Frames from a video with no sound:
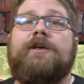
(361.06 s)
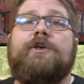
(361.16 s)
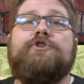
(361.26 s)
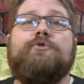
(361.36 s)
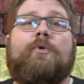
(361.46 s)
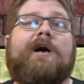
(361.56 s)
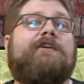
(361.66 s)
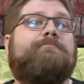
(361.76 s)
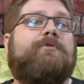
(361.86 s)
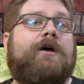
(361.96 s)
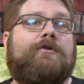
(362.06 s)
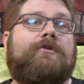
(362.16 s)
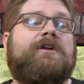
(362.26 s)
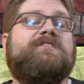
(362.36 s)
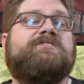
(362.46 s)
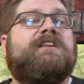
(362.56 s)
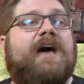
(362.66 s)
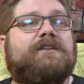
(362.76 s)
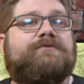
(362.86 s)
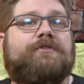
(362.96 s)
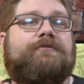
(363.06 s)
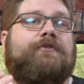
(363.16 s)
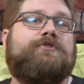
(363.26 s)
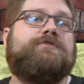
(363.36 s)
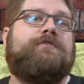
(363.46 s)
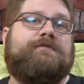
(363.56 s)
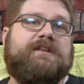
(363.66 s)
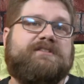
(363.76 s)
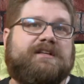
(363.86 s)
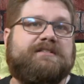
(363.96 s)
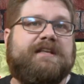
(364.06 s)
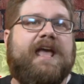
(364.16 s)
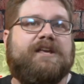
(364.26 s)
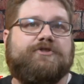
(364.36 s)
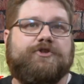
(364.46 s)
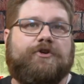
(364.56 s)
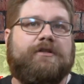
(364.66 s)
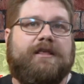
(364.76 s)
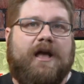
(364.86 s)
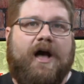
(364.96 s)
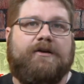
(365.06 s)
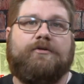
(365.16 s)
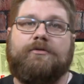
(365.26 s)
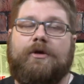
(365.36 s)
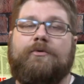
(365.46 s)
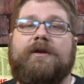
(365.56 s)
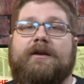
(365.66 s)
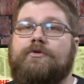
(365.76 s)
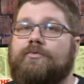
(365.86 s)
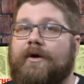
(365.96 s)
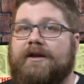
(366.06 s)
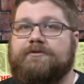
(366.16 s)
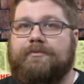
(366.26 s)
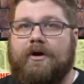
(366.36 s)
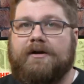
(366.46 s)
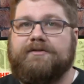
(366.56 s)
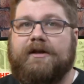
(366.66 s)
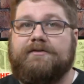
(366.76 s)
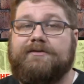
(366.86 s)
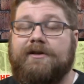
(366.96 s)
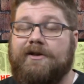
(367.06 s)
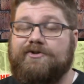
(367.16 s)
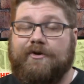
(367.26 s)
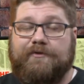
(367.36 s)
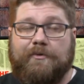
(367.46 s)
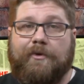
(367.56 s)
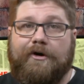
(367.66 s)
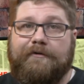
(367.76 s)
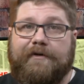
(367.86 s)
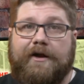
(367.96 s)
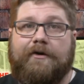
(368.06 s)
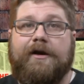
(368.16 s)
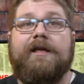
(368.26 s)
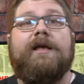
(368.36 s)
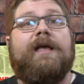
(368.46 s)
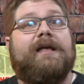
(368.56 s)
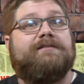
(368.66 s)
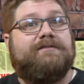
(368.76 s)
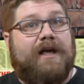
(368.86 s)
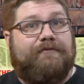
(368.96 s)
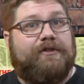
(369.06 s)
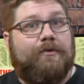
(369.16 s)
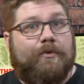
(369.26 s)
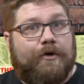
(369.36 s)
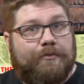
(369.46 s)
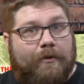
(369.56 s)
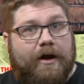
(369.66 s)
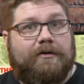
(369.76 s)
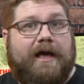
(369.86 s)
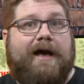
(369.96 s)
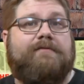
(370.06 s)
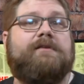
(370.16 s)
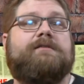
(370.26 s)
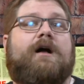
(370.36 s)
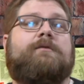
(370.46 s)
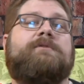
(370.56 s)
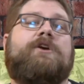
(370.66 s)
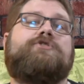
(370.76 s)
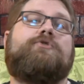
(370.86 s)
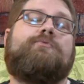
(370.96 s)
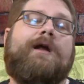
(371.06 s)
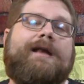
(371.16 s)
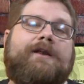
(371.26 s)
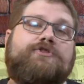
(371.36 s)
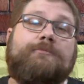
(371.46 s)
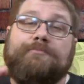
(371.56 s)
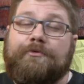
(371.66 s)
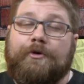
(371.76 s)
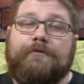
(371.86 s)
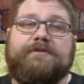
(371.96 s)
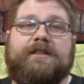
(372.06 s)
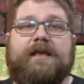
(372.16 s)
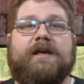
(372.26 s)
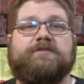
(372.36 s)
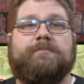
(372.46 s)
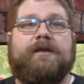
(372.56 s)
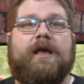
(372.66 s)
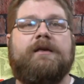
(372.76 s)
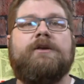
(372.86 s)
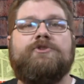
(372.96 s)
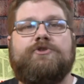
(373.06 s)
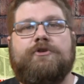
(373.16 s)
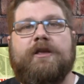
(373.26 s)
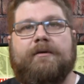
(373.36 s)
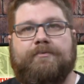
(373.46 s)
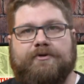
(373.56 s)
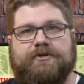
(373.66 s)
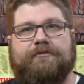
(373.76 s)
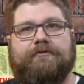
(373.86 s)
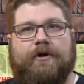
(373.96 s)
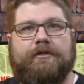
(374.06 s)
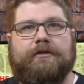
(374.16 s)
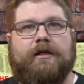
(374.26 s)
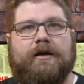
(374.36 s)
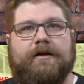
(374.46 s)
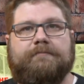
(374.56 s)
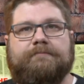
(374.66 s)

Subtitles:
you will have priority status for the first 56 days during the EIDL loan and grant process. So if you were a veteran, it's definitely worthwhile having the documentation ready to prove to the SBA so you can get put to the front of the line.